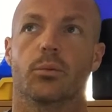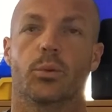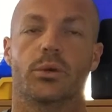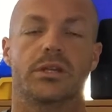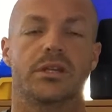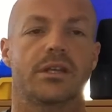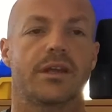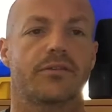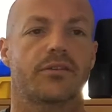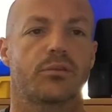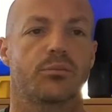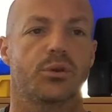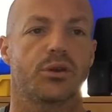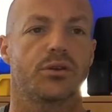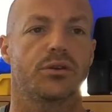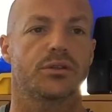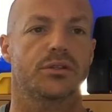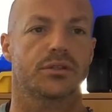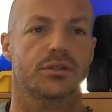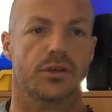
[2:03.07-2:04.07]
we didn't have
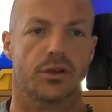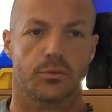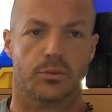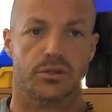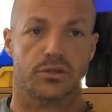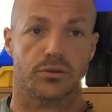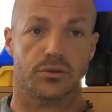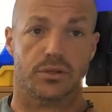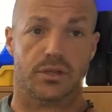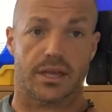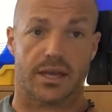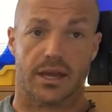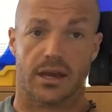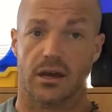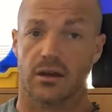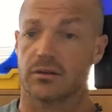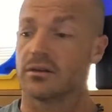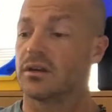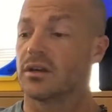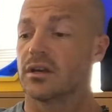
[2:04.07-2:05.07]
computers like we do
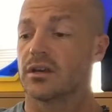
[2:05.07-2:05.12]
now.